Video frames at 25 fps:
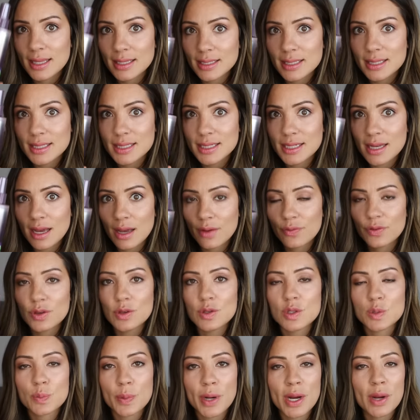This stuff,
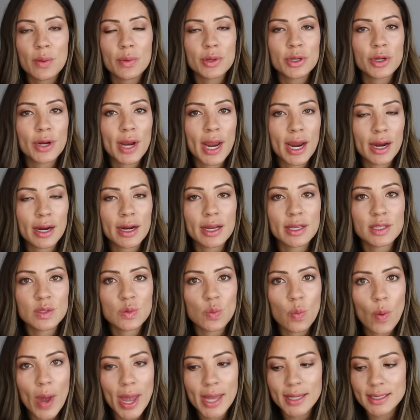you spray it when your hair is
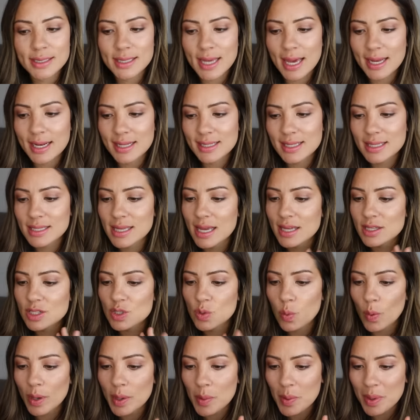wet, and it says it has
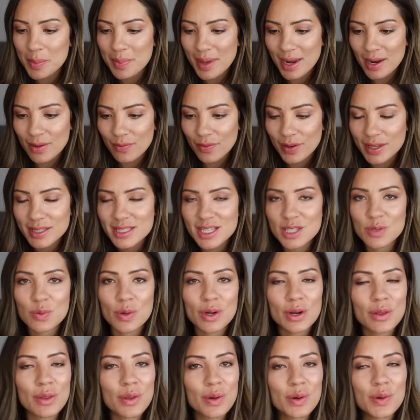21 benefits. It's
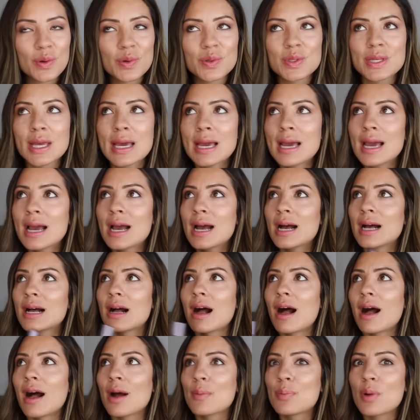one of those
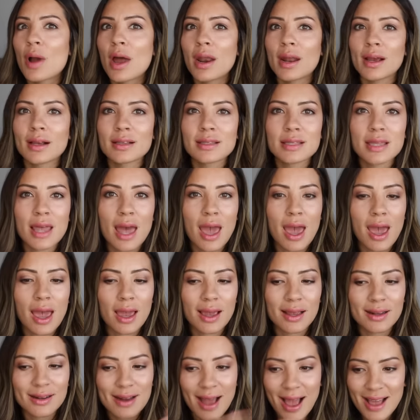products
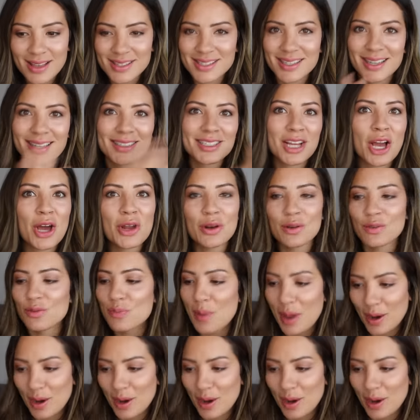that has a ton of